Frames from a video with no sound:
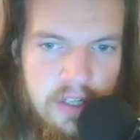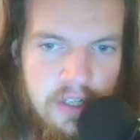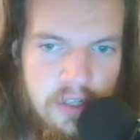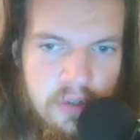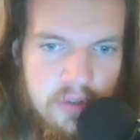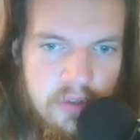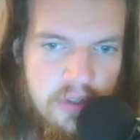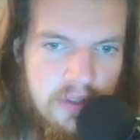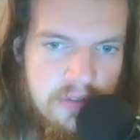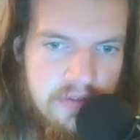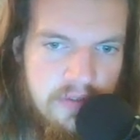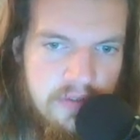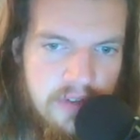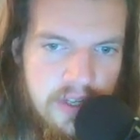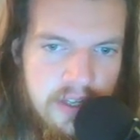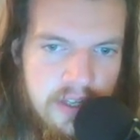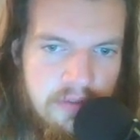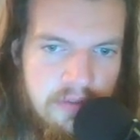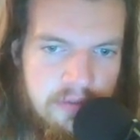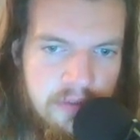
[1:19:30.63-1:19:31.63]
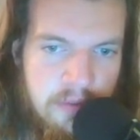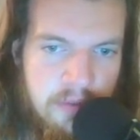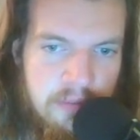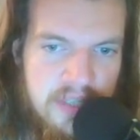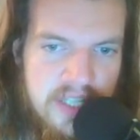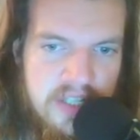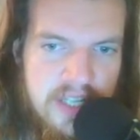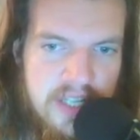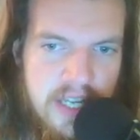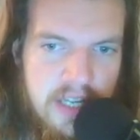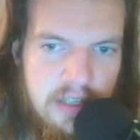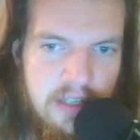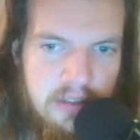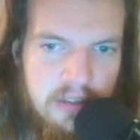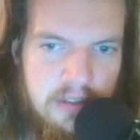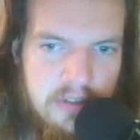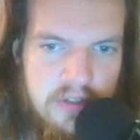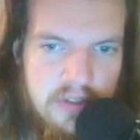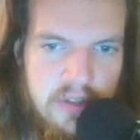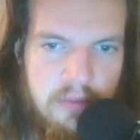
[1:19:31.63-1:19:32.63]
You could from this
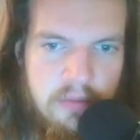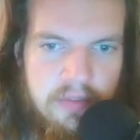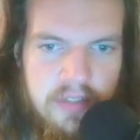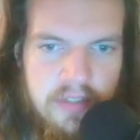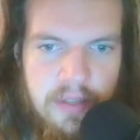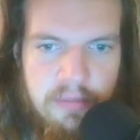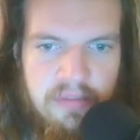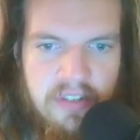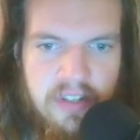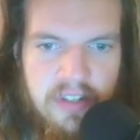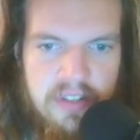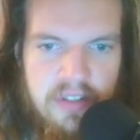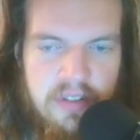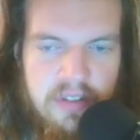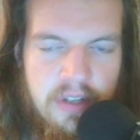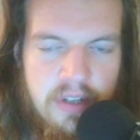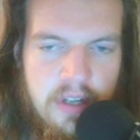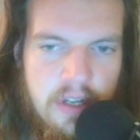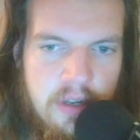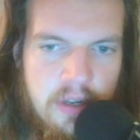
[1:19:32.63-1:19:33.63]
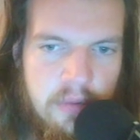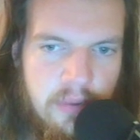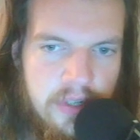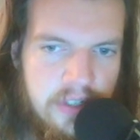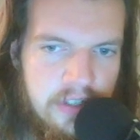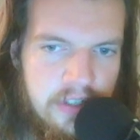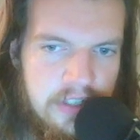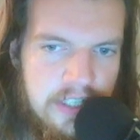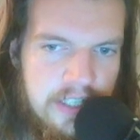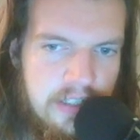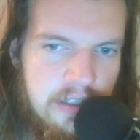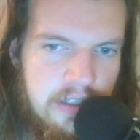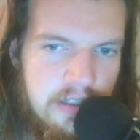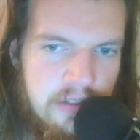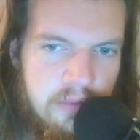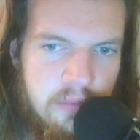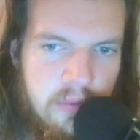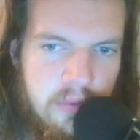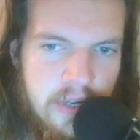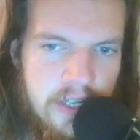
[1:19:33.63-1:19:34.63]
angle, some of them were a little
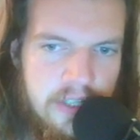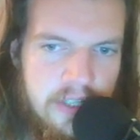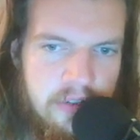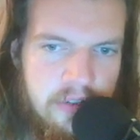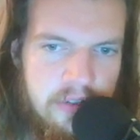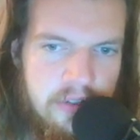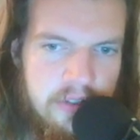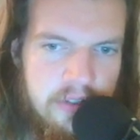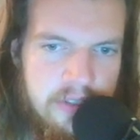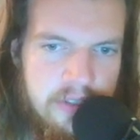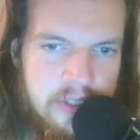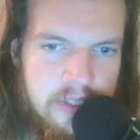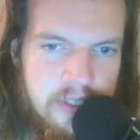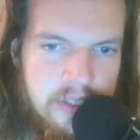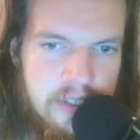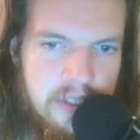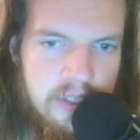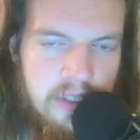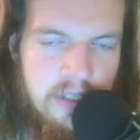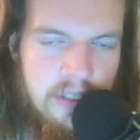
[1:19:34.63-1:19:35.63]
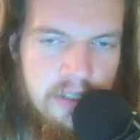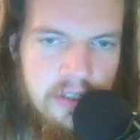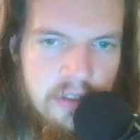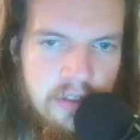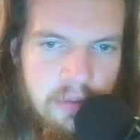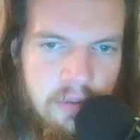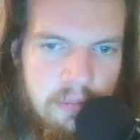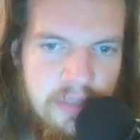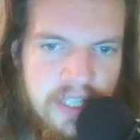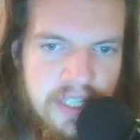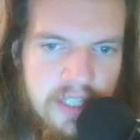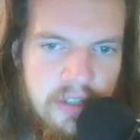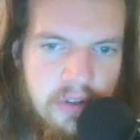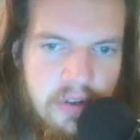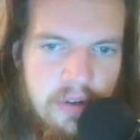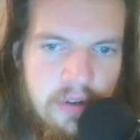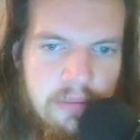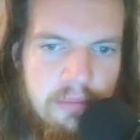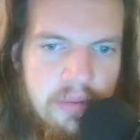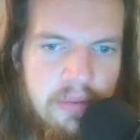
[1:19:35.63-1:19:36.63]
wider or
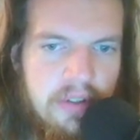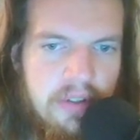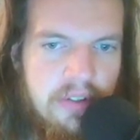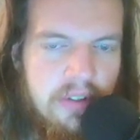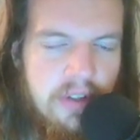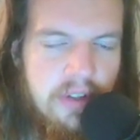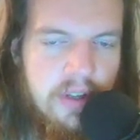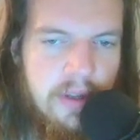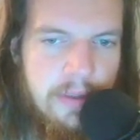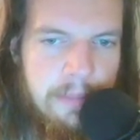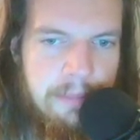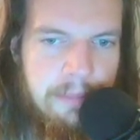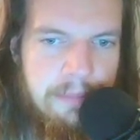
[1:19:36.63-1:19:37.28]
bigger, but I